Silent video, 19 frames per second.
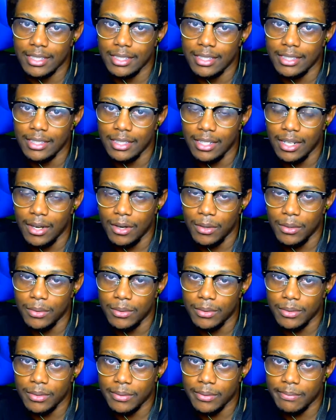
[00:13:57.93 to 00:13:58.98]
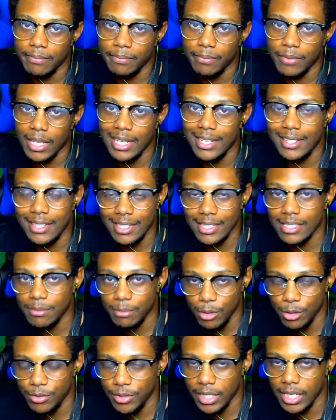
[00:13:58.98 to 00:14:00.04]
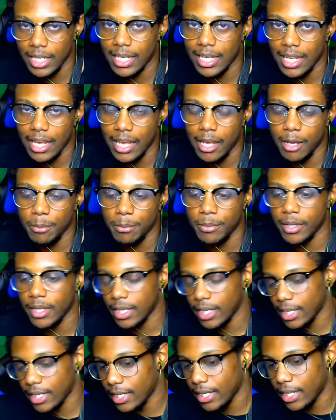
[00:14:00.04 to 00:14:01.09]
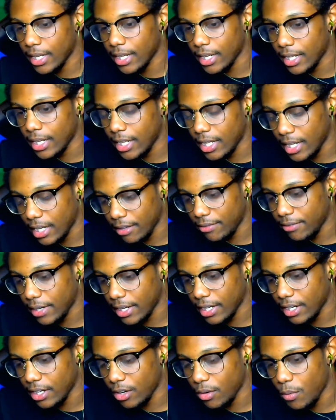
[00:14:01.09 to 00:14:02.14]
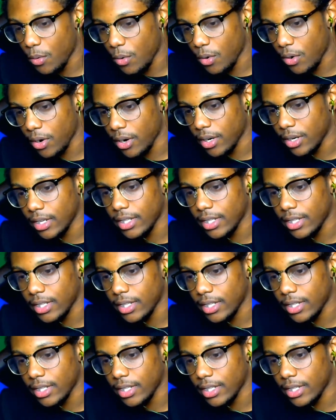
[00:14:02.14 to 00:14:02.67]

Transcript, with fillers: you know, in this movie, Endgame. In Infinity War,